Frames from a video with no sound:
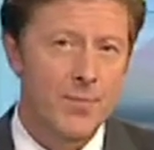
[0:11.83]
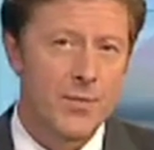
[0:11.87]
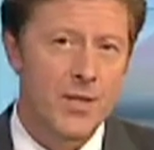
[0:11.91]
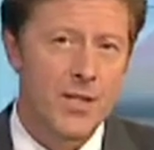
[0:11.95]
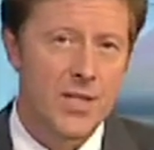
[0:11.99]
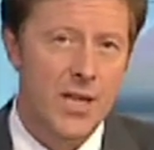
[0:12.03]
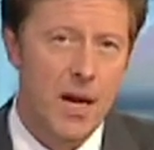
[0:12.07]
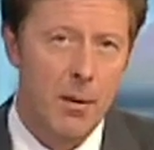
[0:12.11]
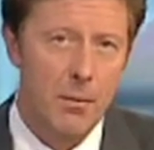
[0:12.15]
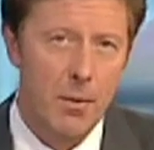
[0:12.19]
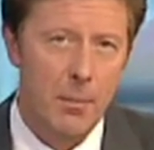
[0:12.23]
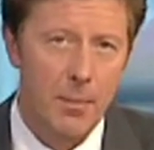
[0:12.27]

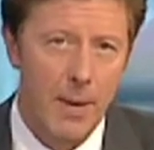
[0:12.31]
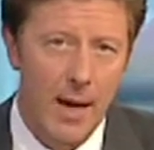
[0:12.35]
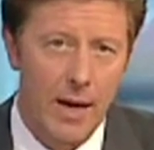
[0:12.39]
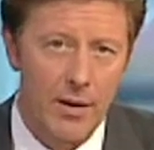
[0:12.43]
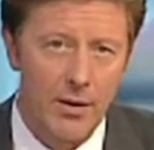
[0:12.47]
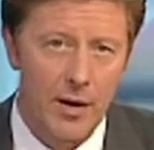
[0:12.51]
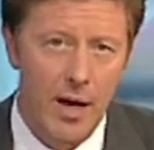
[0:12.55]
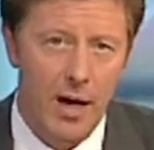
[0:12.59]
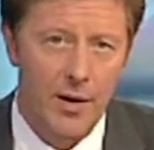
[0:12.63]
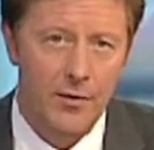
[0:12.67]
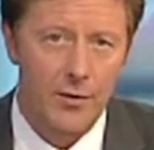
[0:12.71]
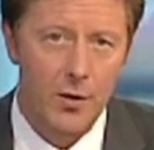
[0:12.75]
It's come
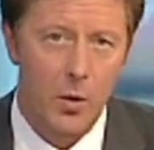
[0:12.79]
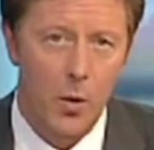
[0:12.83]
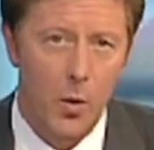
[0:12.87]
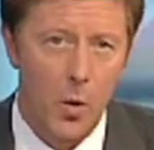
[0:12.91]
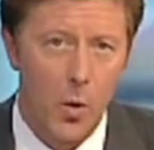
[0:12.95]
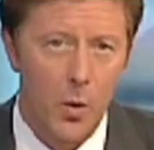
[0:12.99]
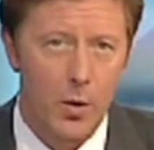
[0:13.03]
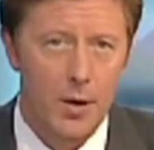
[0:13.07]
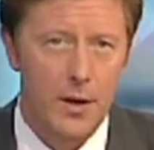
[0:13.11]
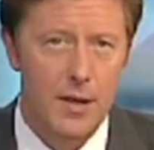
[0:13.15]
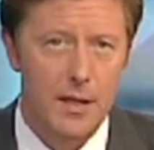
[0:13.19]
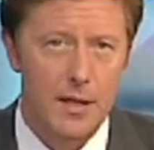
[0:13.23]
about after
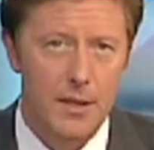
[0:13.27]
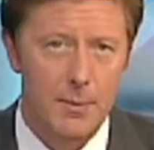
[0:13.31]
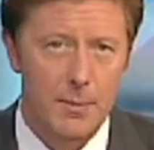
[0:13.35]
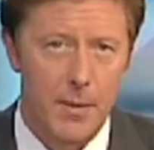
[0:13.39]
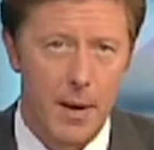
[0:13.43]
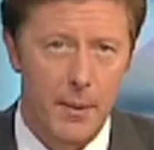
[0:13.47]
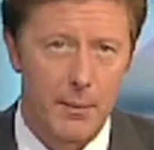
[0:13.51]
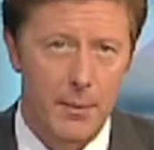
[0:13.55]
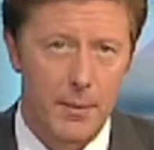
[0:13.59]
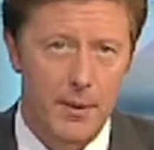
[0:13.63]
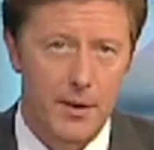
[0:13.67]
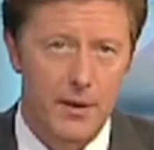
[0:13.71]
audience
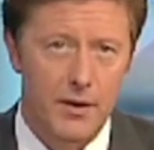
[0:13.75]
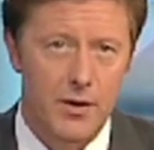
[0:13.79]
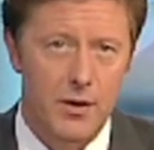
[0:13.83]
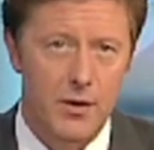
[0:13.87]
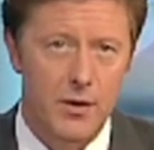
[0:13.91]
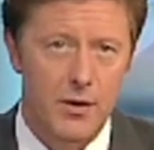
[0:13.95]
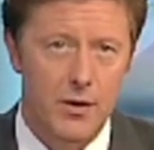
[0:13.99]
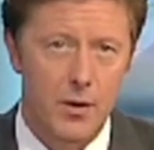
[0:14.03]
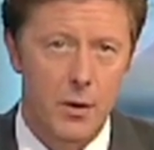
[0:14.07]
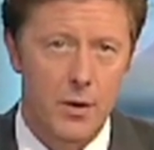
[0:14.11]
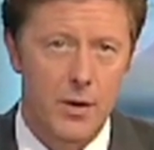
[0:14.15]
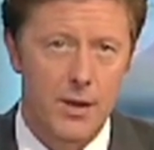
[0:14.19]
members
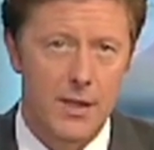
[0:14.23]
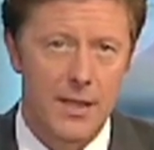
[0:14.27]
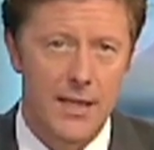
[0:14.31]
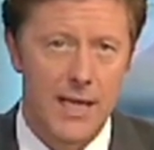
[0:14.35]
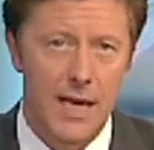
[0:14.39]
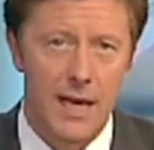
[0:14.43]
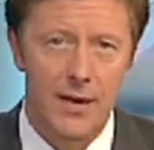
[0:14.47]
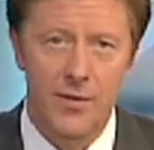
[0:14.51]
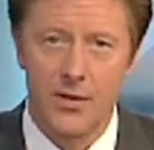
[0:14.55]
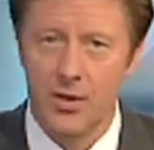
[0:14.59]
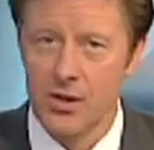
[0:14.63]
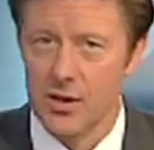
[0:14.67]
who saw the
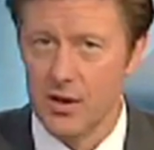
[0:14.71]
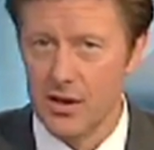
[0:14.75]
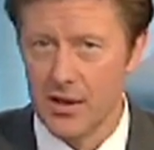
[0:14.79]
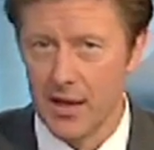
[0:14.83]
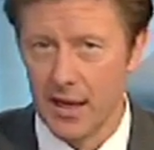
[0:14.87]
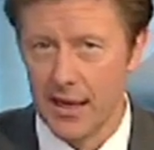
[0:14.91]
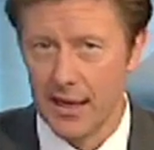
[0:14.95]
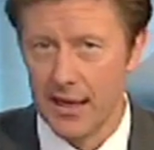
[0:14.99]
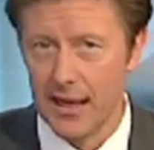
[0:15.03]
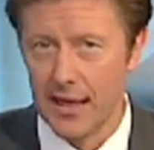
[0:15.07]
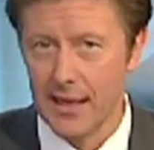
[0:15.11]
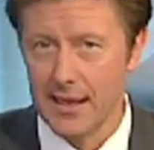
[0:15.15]
television
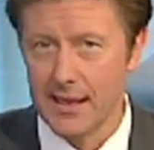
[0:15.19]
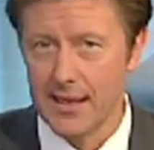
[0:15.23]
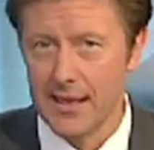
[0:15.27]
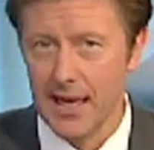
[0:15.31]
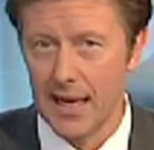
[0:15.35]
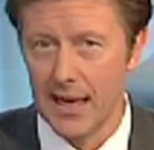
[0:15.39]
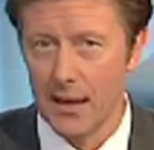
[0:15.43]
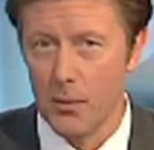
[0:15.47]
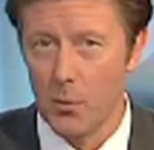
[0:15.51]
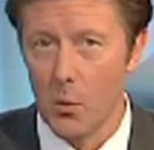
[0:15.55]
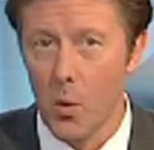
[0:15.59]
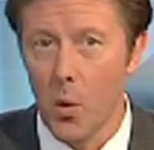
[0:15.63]
psychic
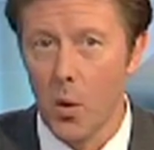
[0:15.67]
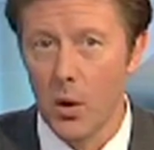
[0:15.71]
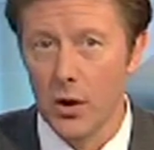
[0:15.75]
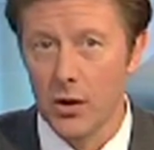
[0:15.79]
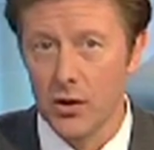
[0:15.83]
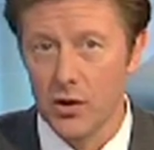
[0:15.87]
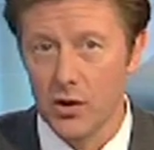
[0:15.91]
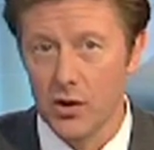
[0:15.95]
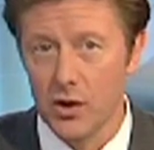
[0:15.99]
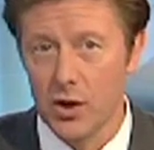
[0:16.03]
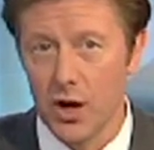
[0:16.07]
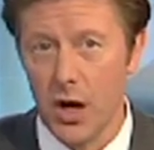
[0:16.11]
Sally
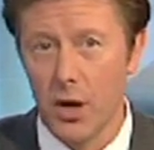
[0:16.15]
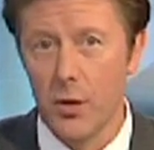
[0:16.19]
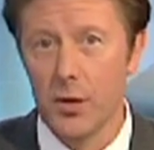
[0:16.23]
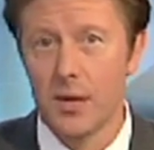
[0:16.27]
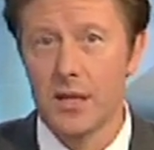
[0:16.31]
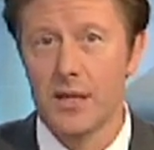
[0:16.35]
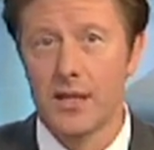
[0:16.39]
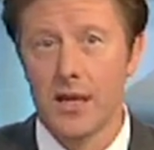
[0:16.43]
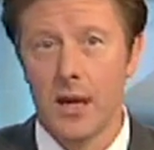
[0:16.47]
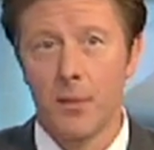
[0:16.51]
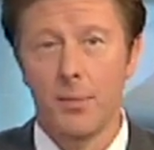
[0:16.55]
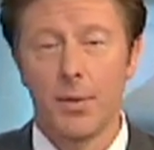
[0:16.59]
Morgan's show
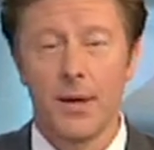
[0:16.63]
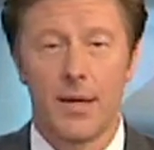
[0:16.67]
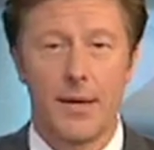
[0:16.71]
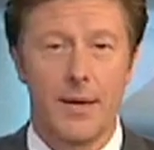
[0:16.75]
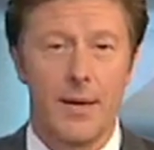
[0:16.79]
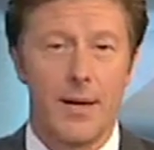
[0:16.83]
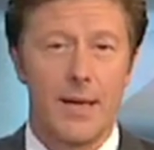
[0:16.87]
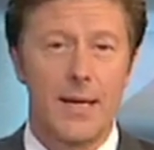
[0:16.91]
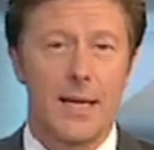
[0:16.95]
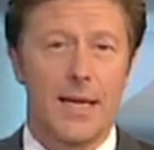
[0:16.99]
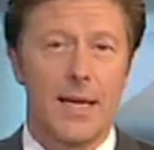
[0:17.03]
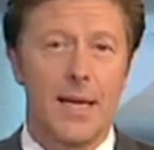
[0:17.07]
in Dublin
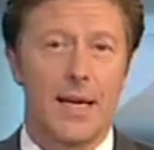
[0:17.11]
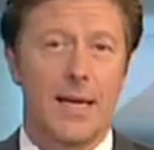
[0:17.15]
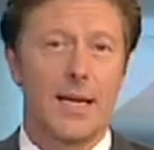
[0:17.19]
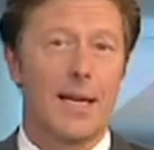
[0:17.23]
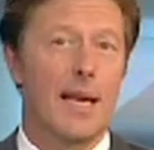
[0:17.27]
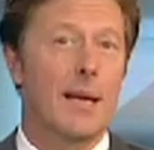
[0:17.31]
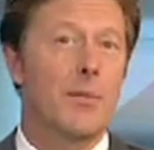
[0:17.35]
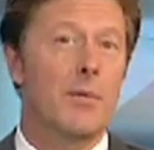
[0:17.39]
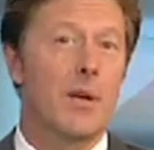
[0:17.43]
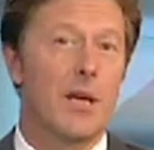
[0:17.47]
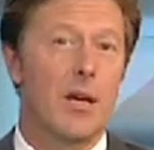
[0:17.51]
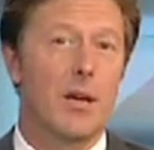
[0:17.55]

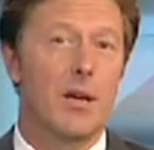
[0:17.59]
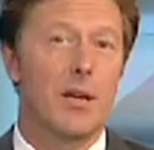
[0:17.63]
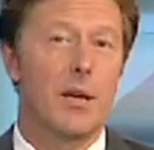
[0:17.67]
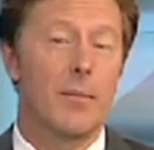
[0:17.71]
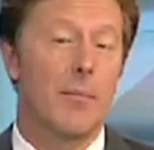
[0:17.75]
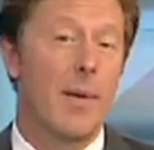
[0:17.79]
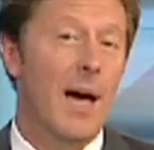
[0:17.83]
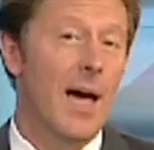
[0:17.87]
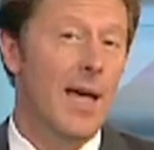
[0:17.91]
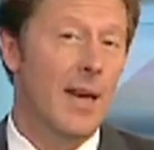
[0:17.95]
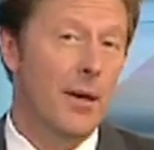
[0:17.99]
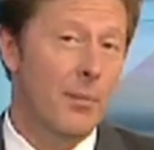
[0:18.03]
claimed they heard
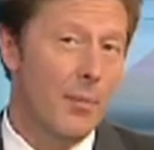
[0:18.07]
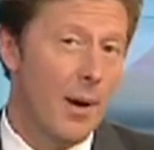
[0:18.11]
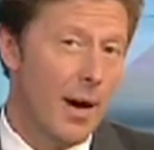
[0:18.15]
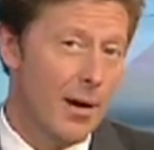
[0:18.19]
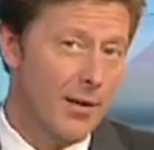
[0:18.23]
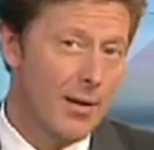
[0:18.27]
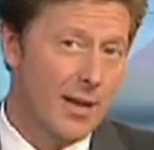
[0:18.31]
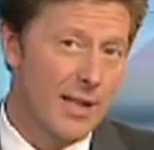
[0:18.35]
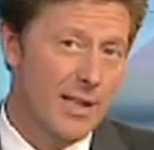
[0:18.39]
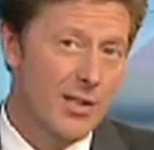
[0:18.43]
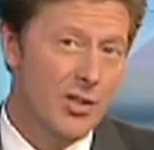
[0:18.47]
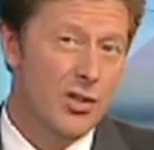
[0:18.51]
a man
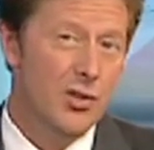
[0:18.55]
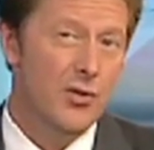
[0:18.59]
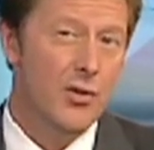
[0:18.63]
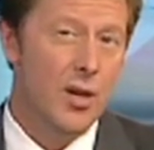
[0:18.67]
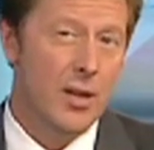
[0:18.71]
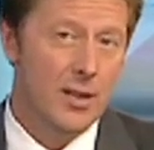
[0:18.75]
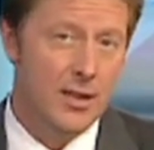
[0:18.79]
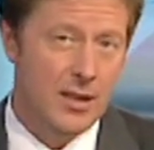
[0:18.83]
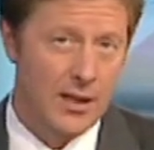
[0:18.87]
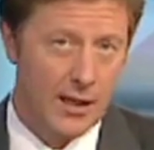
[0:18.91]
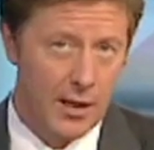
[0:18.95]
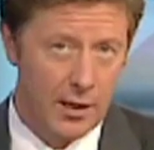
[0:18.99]
apparently
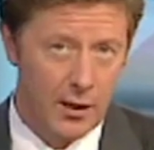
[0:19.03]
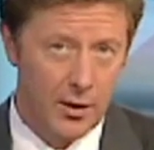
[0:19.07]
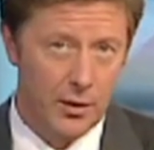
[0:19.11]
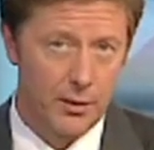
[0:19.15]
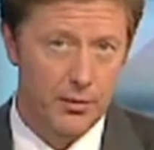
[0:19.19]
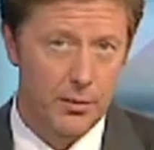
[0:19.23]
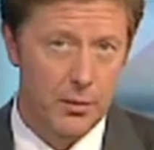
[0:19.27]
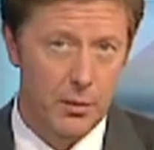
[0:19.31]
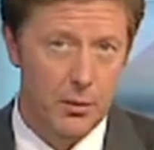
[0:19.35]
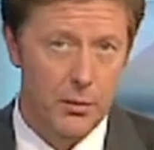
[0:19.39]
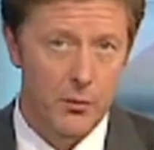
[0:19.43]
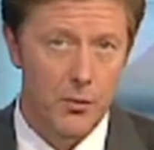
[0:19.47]
instructing her
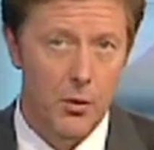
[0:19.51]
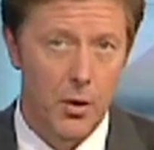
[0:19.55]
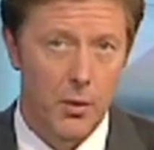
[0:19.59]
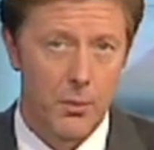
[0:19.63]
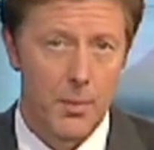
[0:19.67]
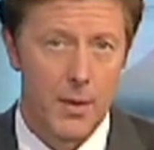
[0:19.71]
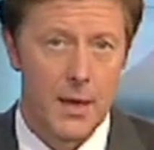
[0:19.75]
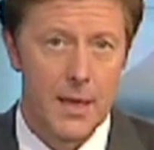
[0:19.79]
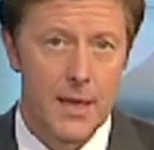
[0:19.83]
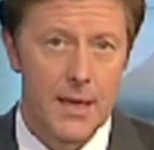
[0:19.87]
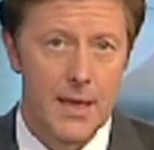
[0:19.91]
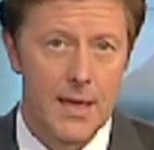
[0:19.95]
from a
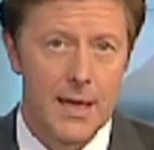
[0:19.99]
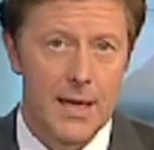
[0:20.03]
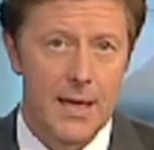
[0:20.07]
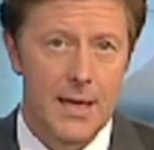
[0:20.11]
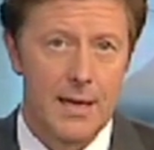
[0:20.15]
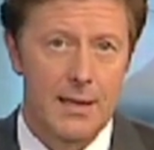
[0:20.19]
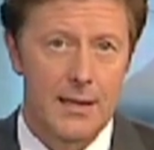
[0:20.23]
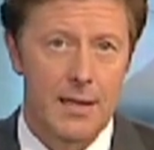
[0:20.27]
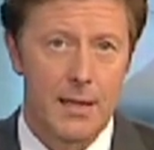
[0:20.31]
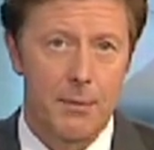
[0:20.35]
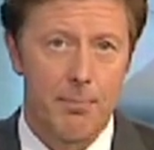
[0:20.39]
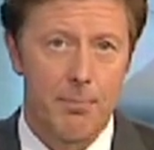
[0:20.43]
room
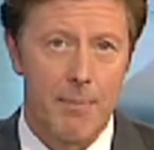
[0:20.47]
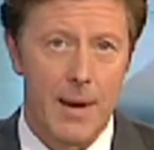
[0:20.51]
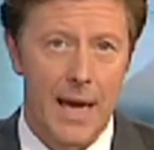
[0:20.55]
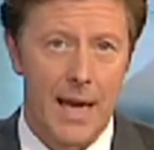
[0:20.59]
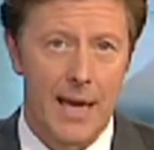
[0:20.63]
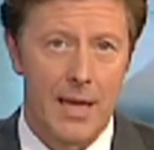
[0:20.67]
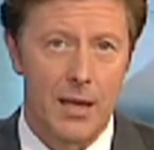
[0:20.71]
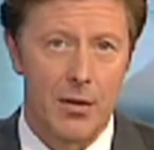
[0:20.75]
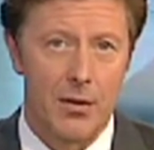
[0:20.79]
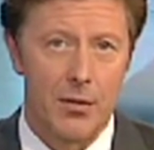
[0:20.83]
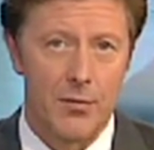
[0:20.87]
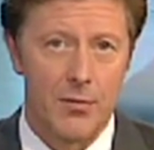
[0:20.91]
at the
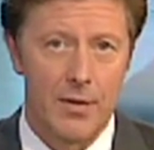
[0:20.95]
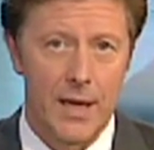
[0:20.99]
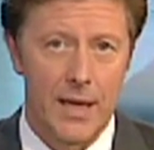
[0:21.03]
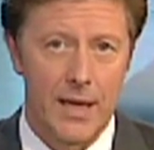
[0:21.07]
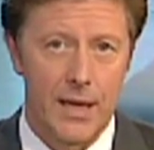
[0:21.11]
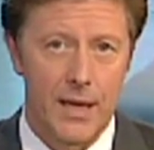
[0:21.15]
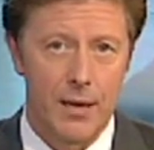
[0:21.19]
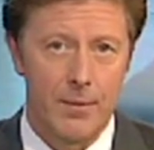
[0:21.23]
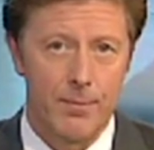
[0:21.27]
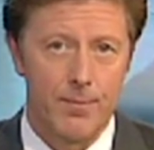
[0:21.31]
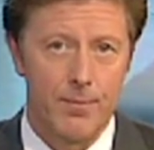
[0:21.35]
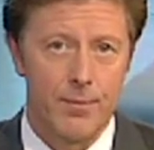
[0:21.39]
back of the
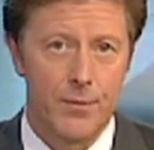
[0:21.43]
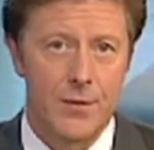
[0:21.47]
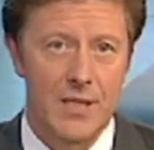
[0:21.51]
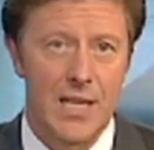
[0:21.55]
venue.